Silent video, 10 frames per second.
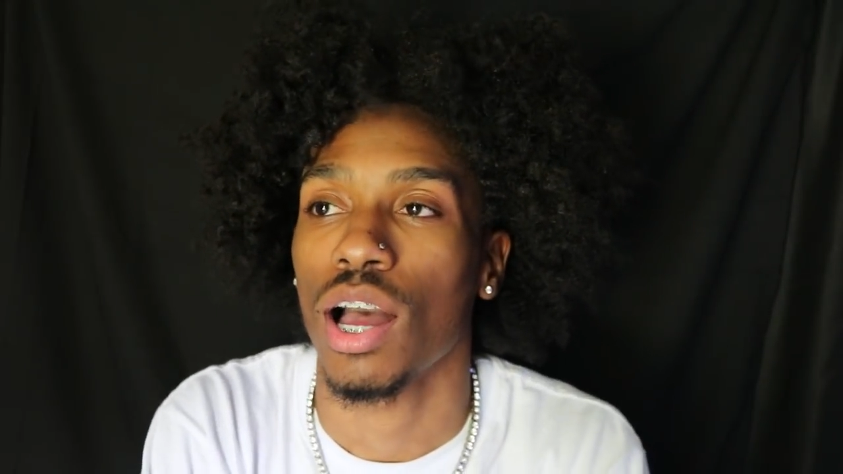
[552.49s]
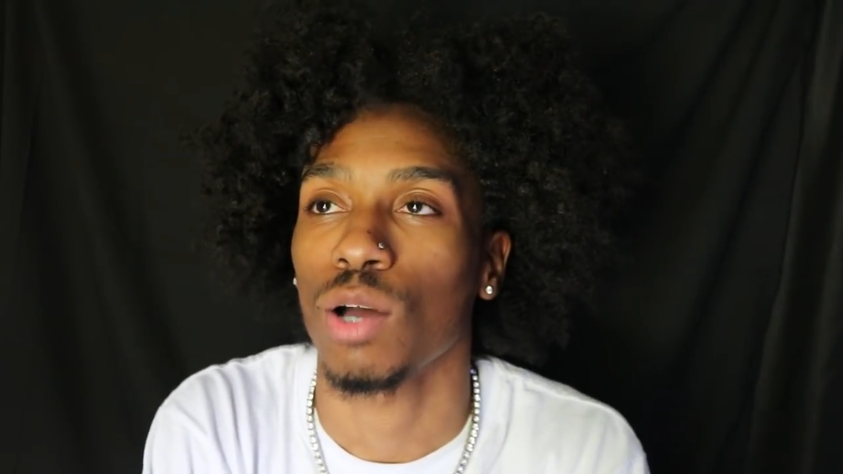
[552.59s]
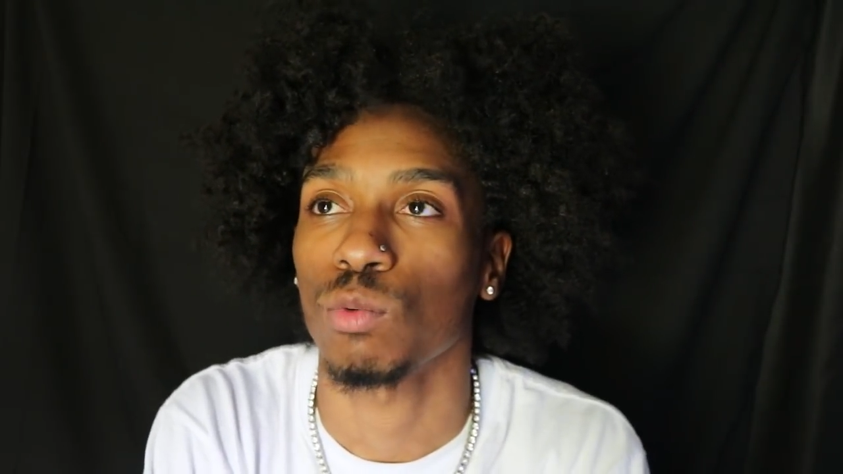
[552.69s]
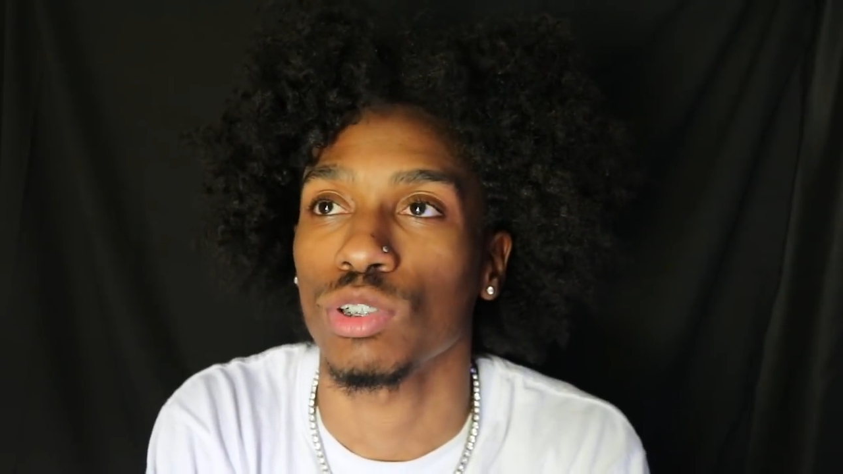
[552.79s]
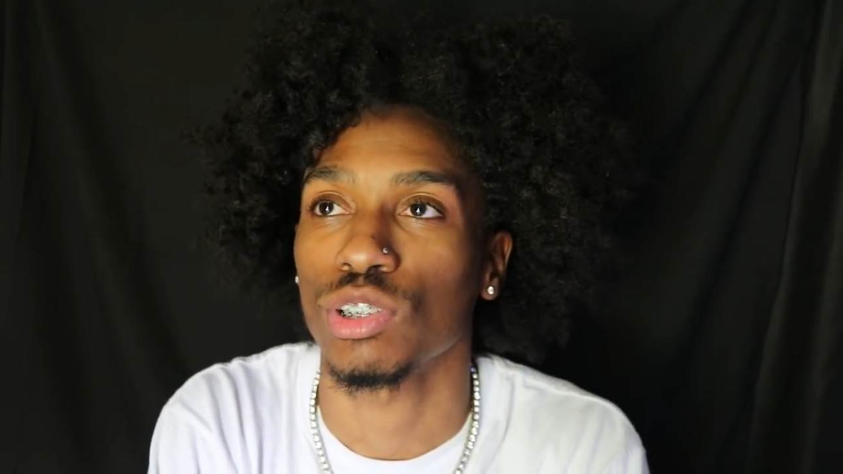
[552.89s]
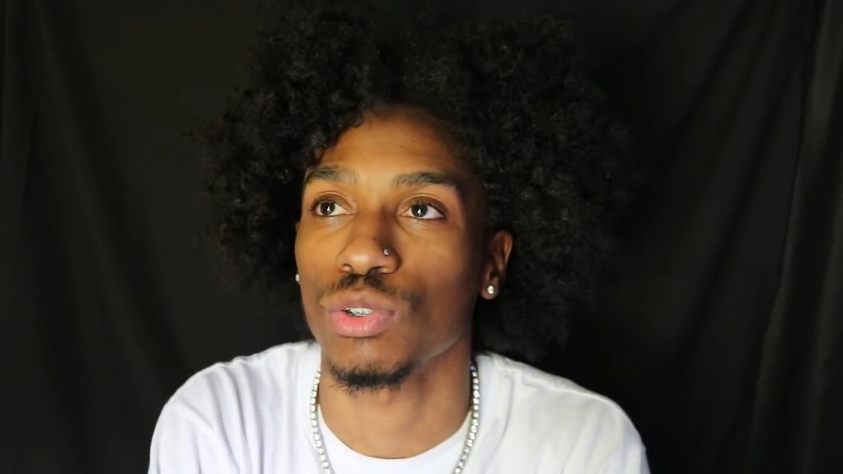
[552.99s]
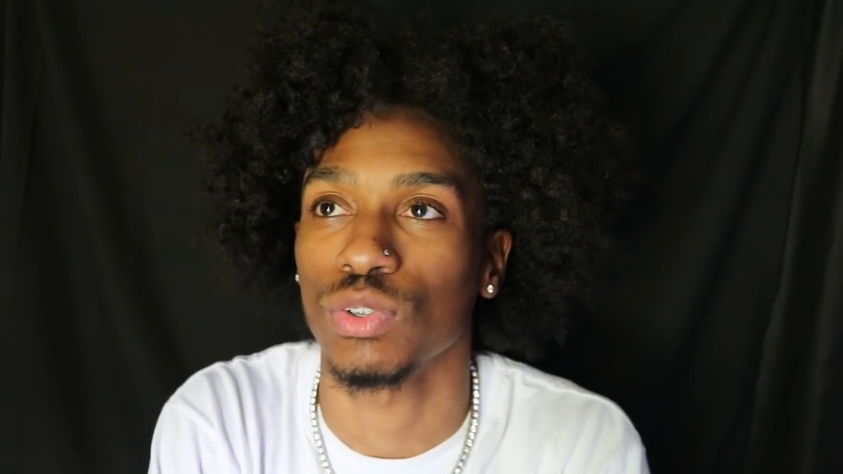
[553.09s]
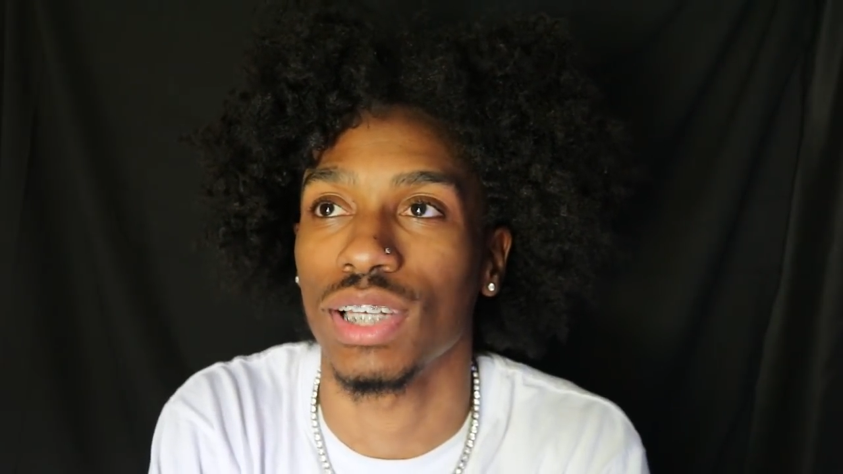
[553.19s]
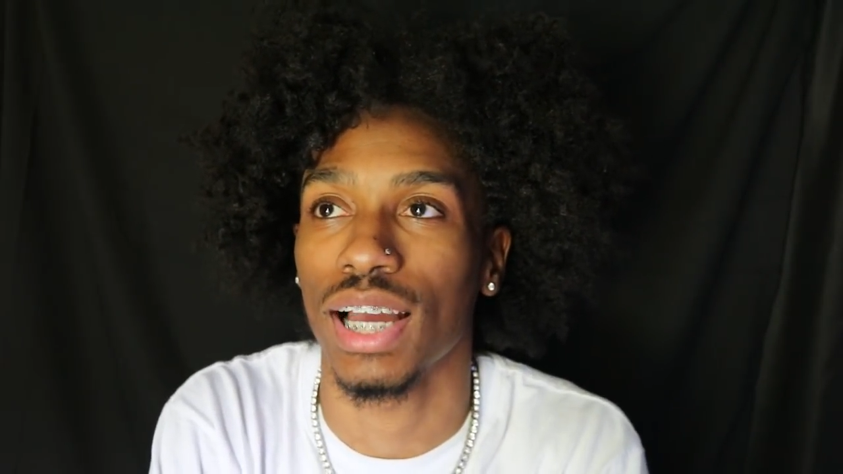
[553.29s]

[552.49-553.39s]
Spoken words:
I want you